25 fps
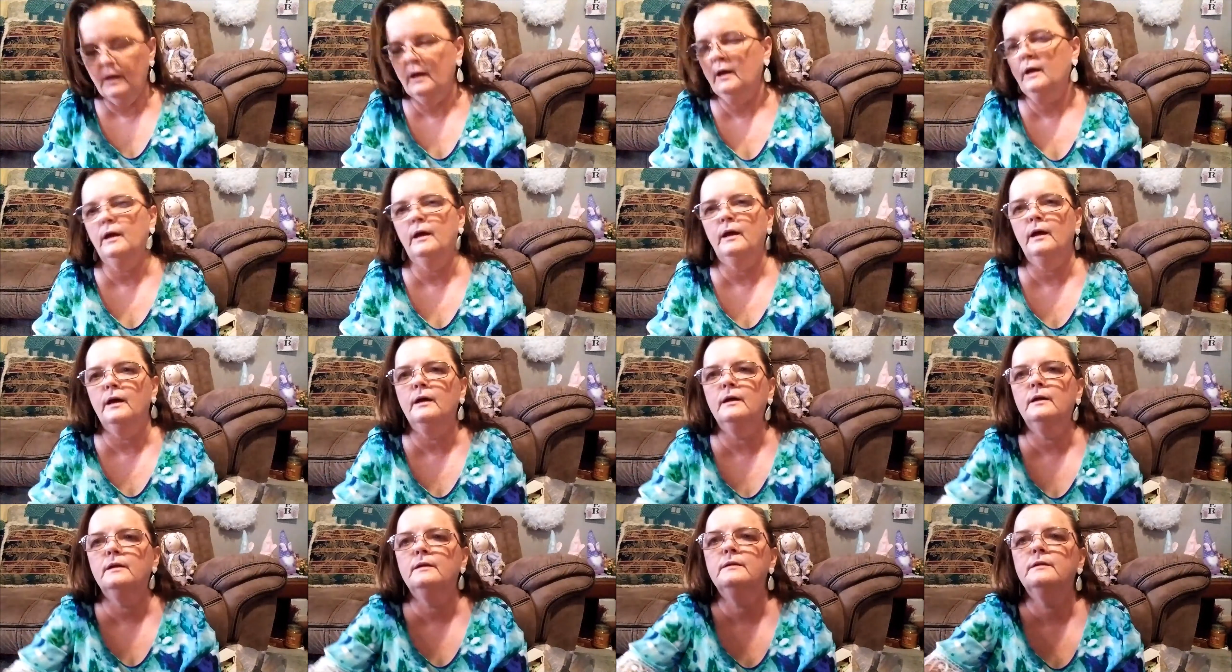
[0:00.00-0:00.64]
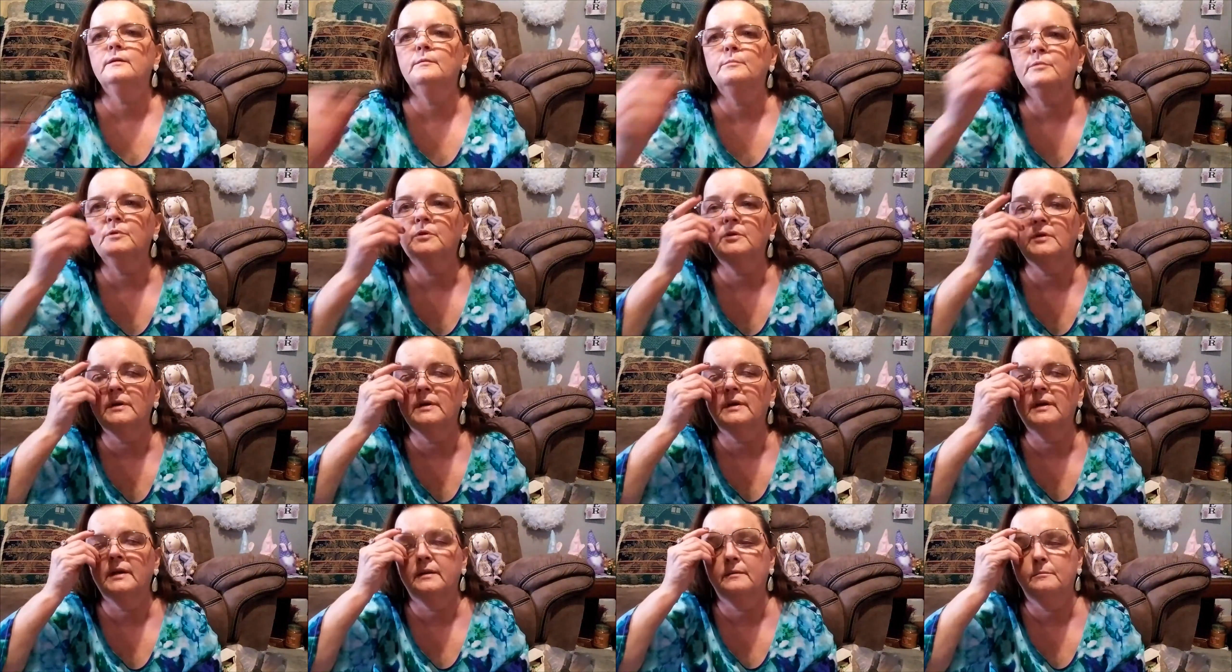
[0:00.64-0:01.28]
and put
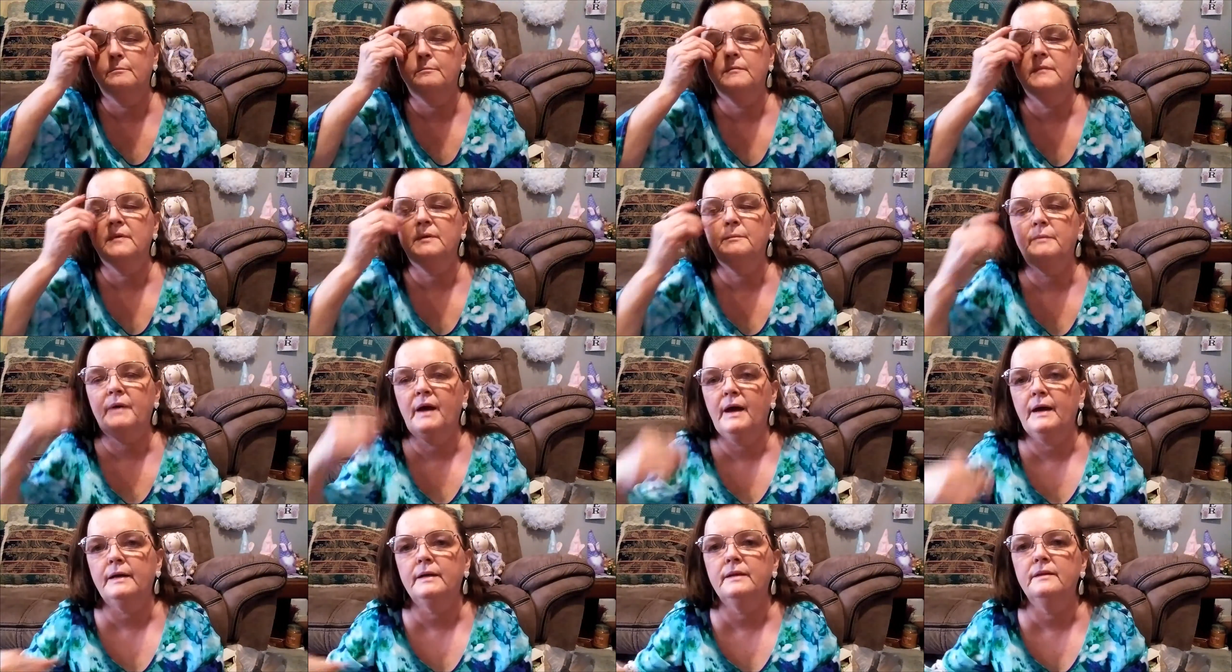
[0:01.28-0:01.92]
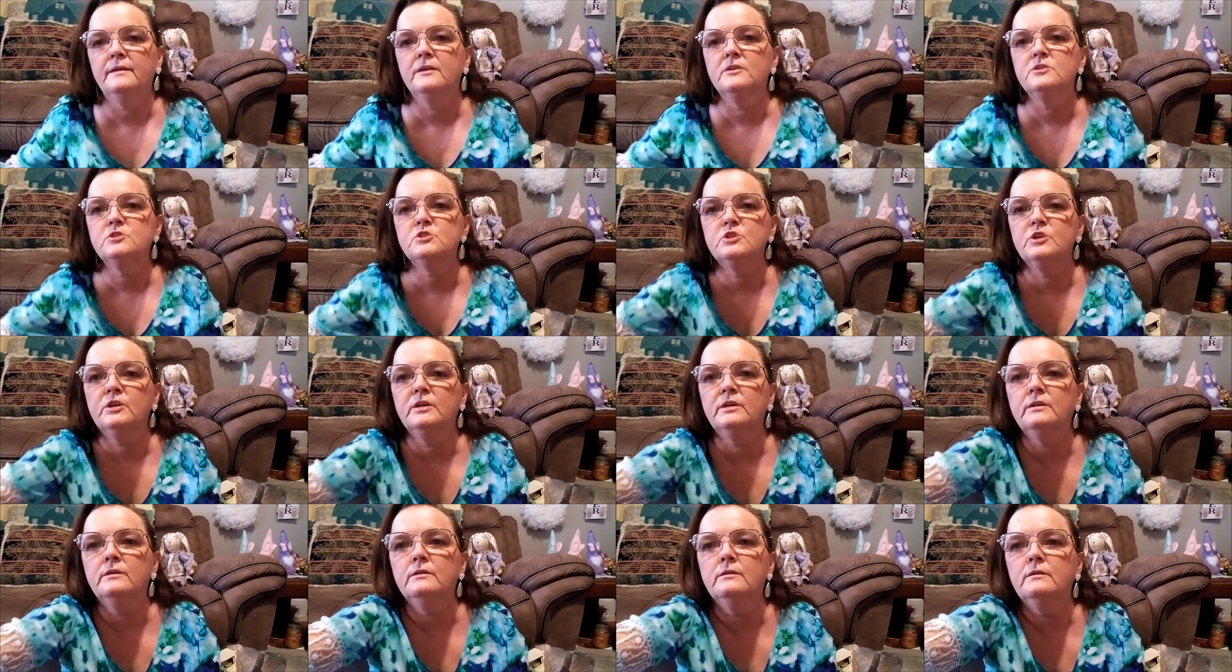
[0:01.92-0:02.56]
it in back in the
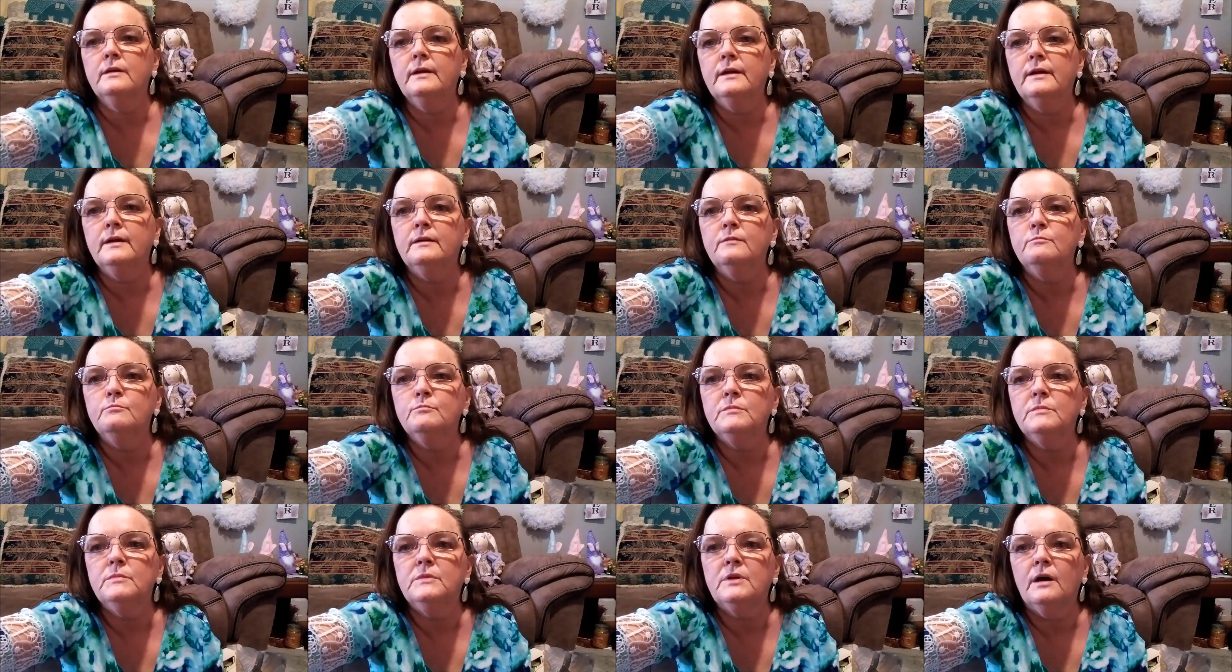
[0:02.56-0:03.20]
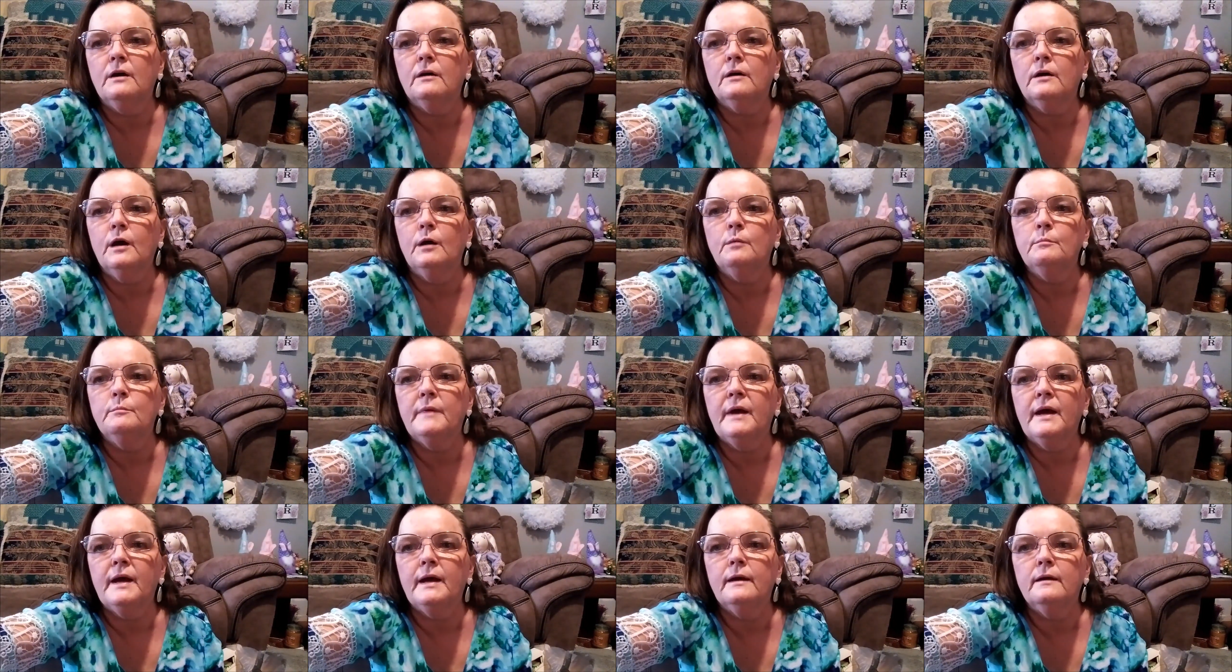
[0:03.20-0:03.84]
sheet
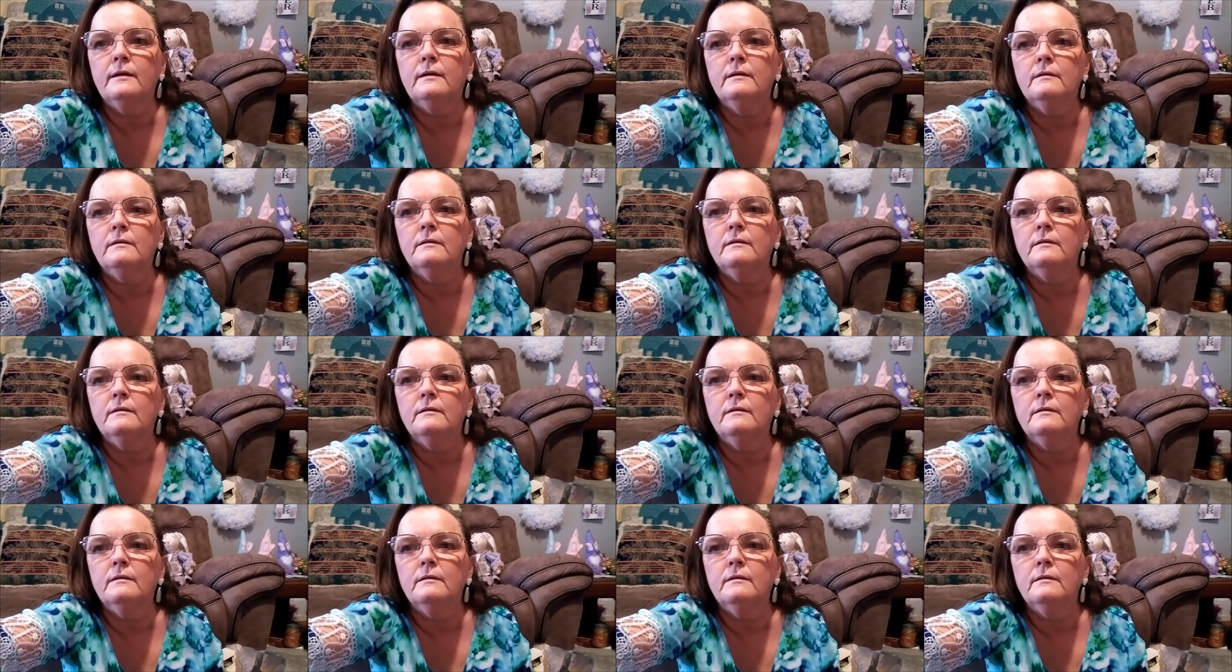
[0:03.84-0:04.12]
com bag.